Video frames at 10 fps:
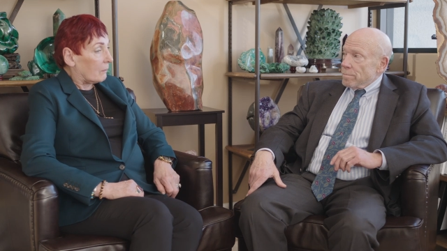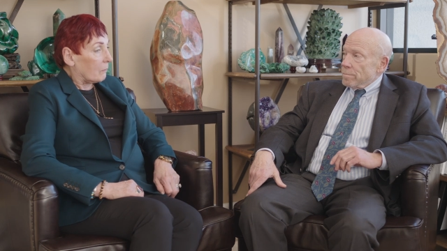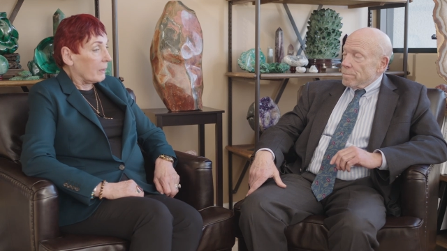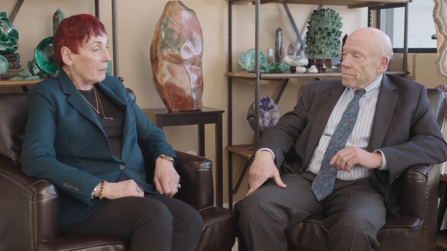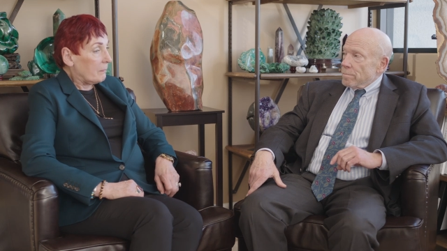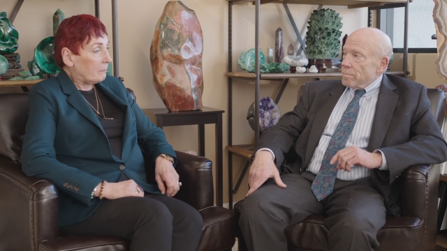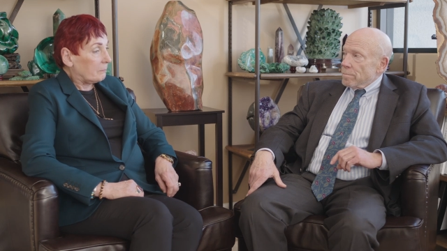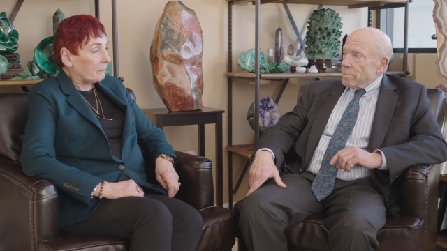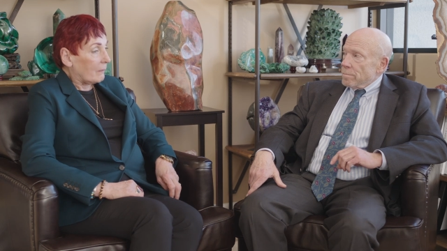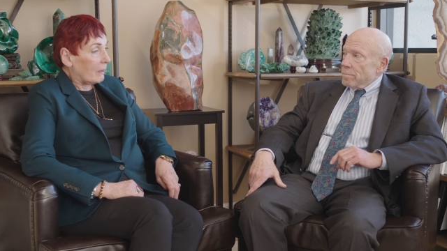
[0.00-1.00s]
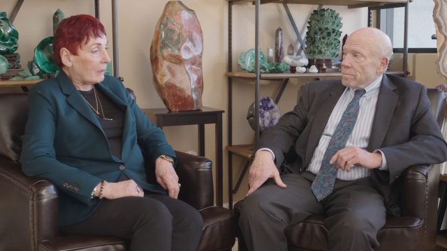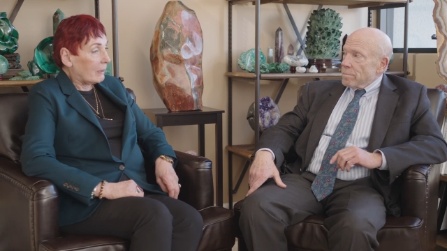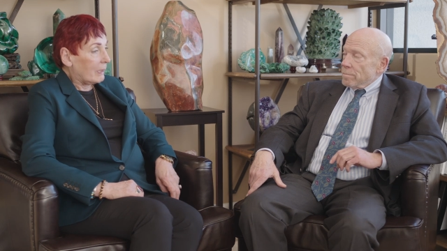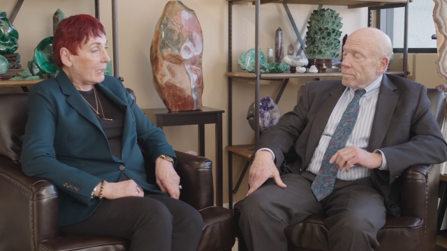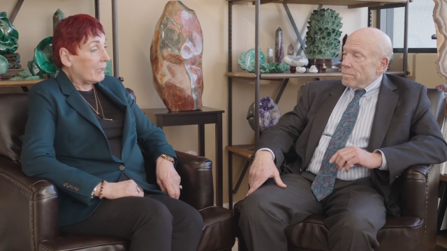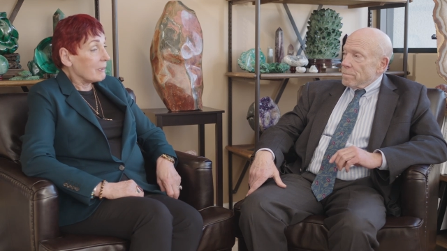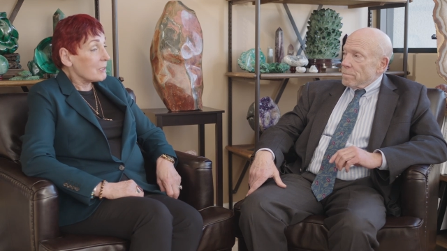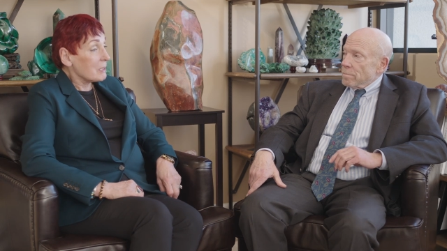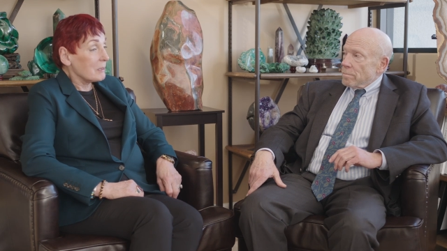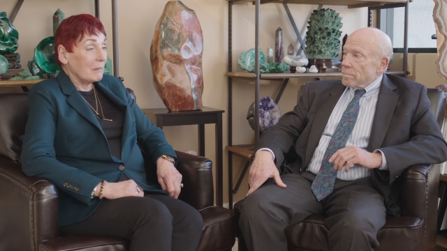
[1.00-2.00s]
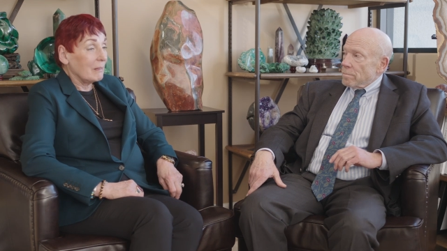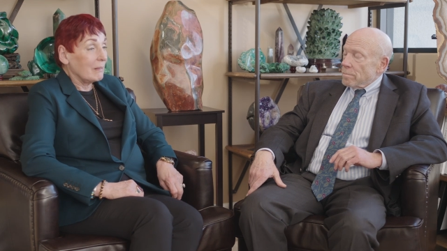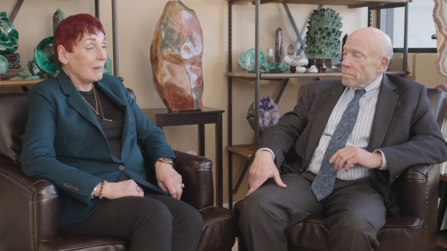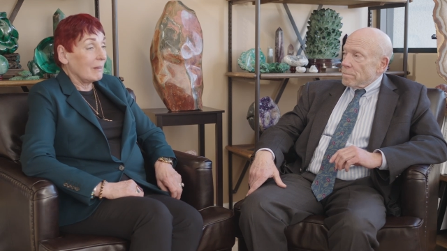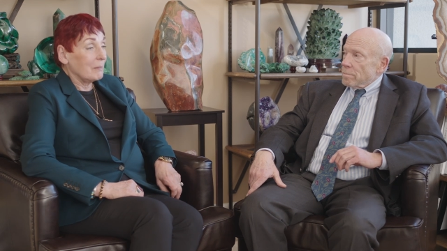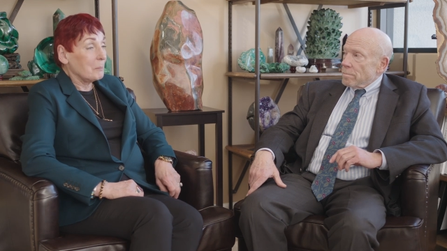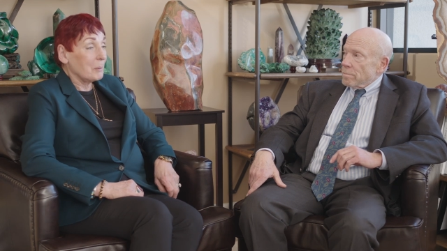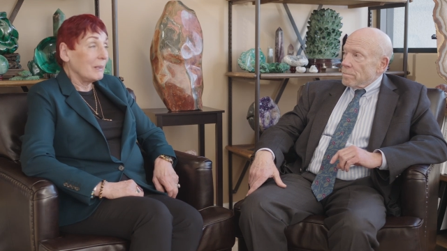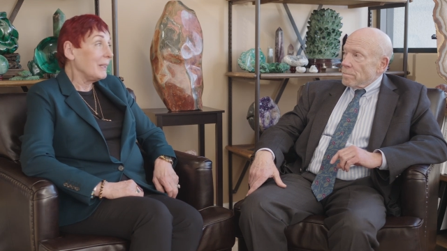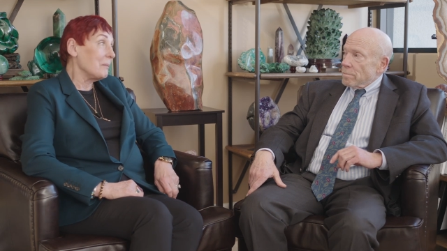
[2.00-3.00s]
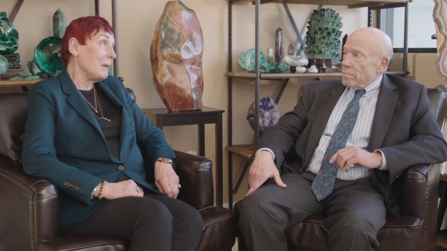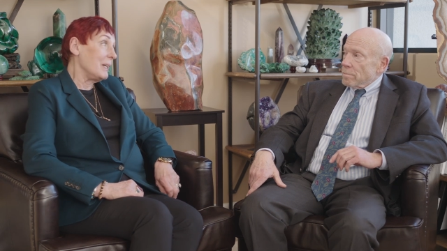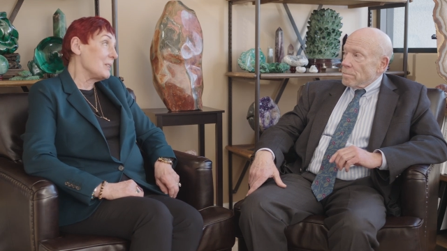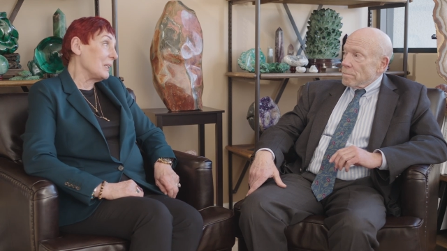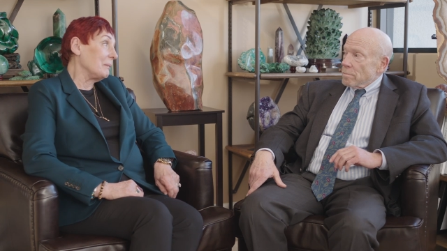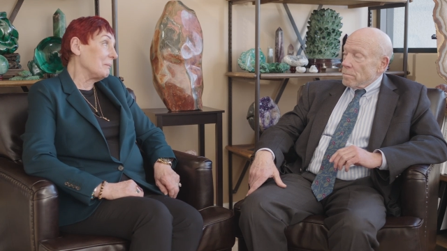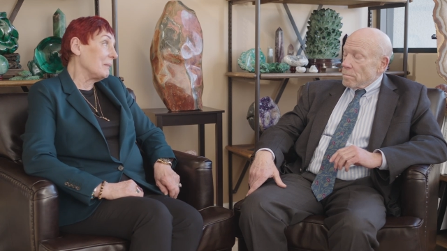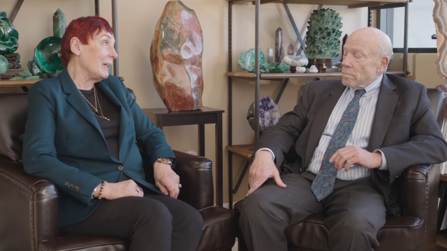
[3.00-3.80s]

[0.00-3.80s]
Speaker 1: Well, I think it's pretty amazing.